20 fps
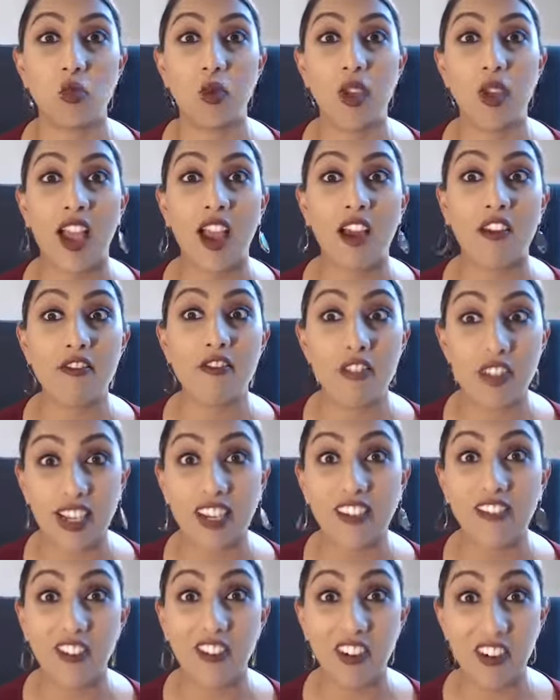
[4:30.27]
we are
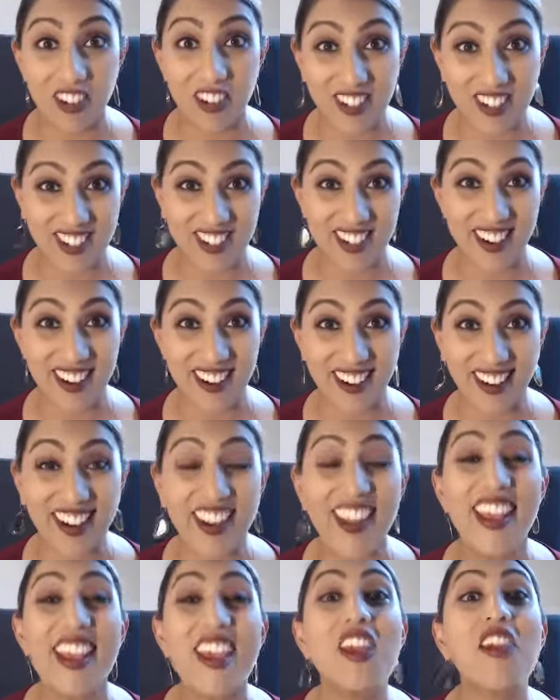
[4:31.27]
really focused on
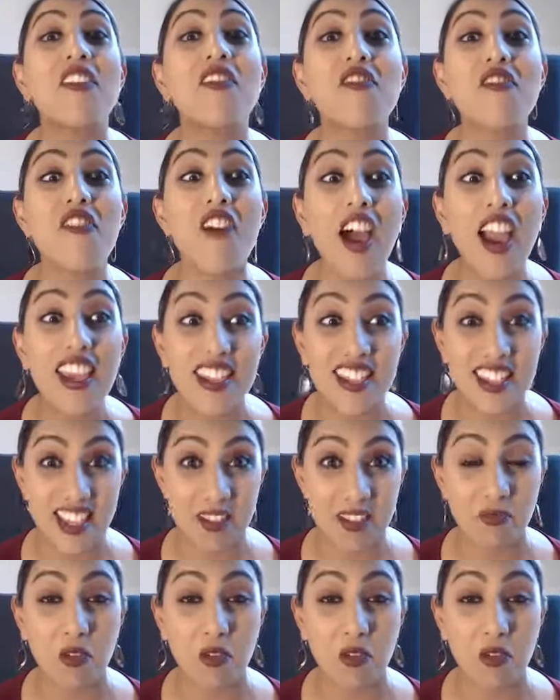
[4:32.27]
inviting